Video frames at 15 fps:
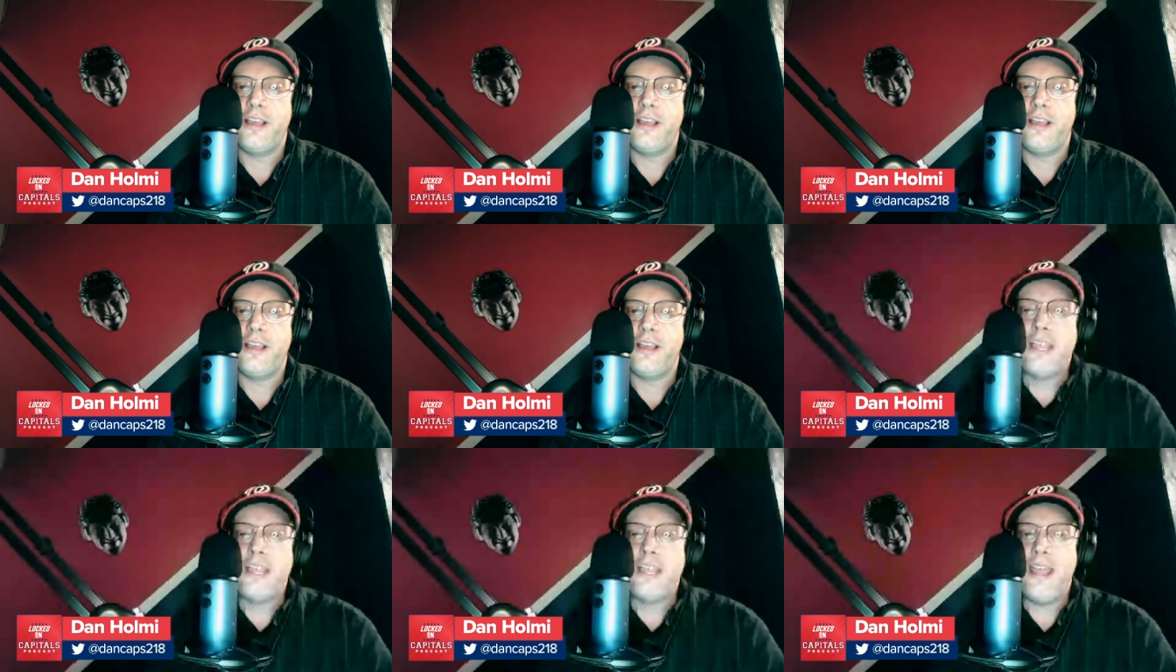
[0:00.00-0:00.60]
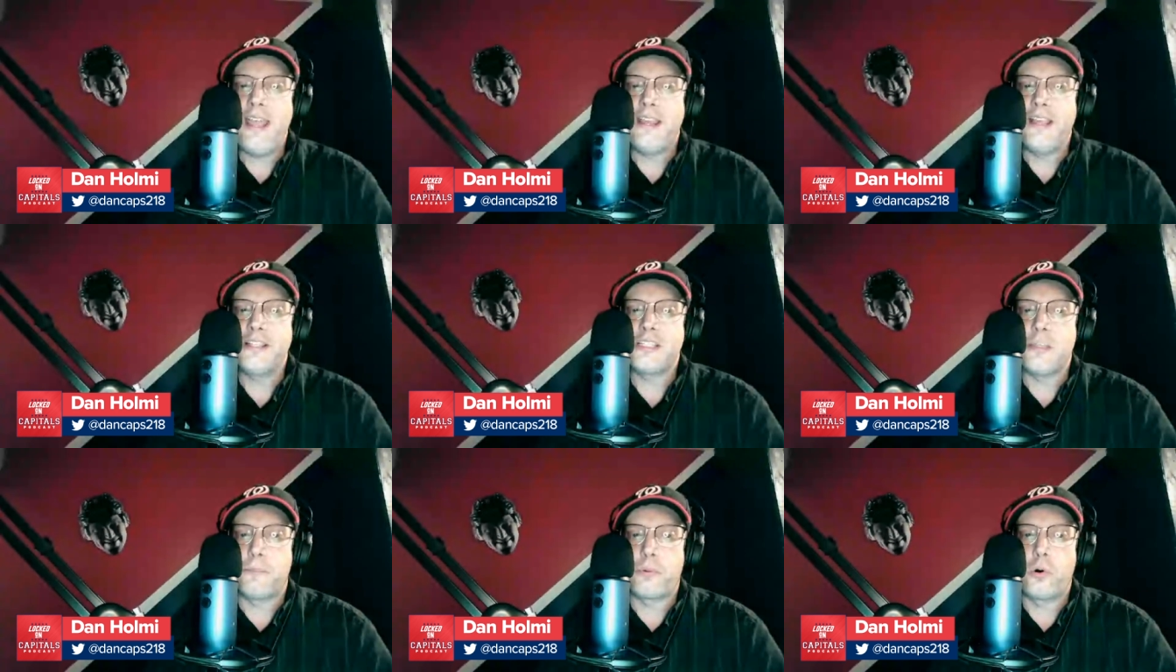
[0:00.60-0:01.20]
clean and get
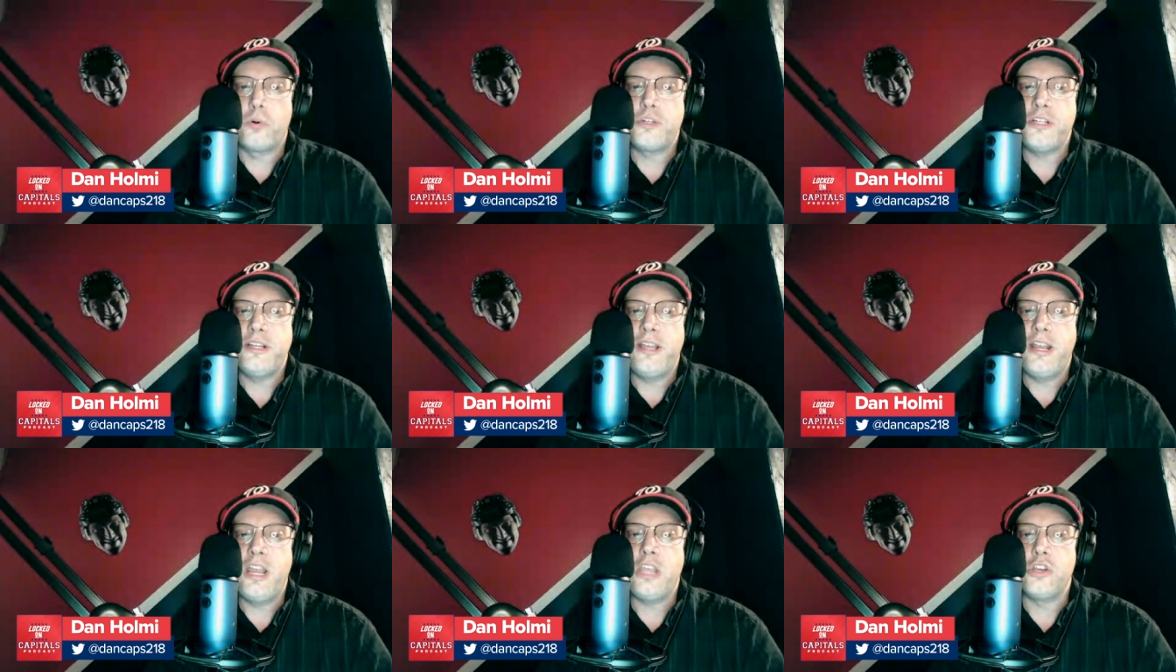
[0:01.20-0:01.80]
some protein in.